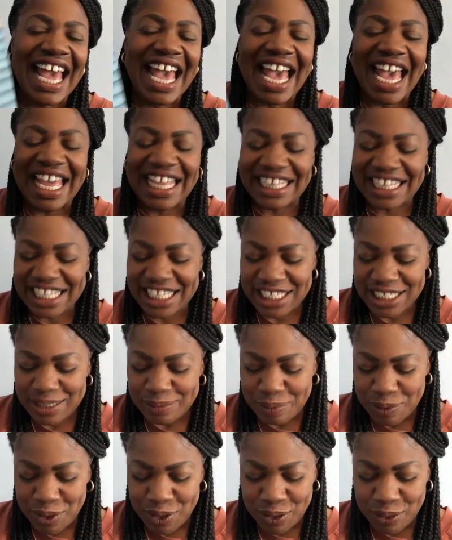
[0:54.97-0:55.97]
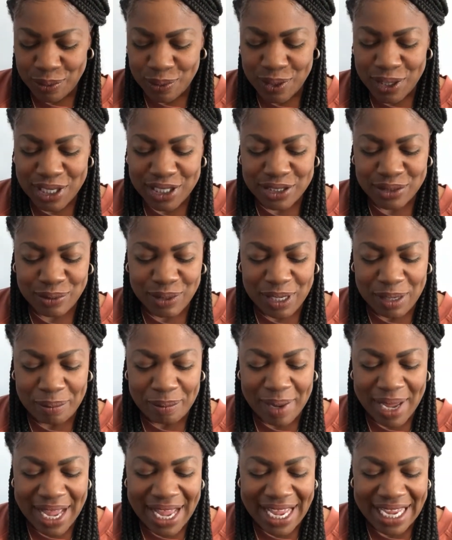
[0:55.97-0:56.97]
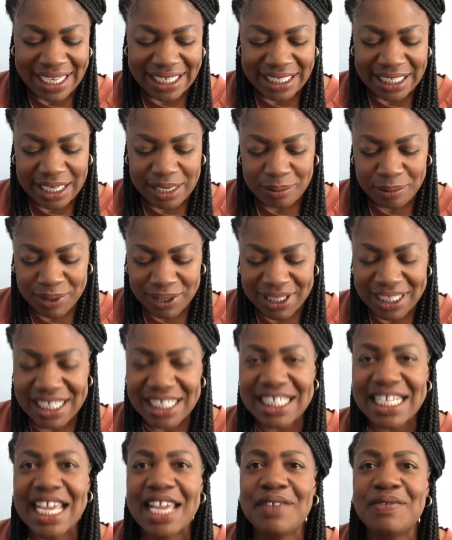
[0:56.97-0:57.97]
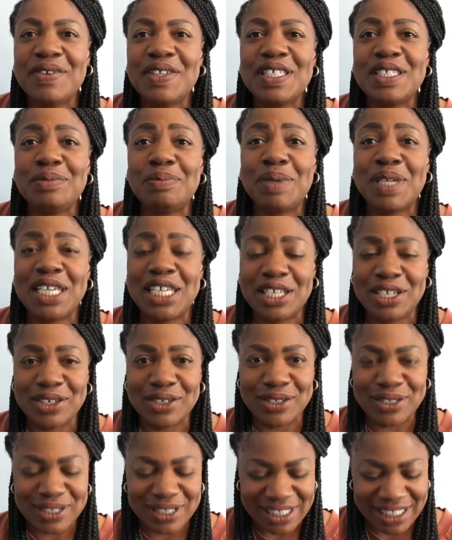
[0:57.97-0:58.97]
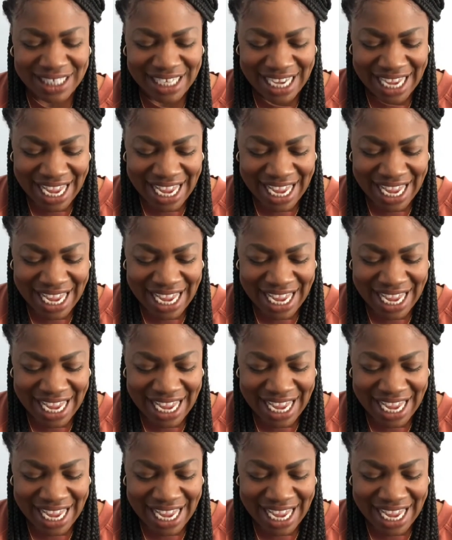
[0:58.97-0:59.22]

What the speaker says: And this book was written by Kimberly Davis Peters,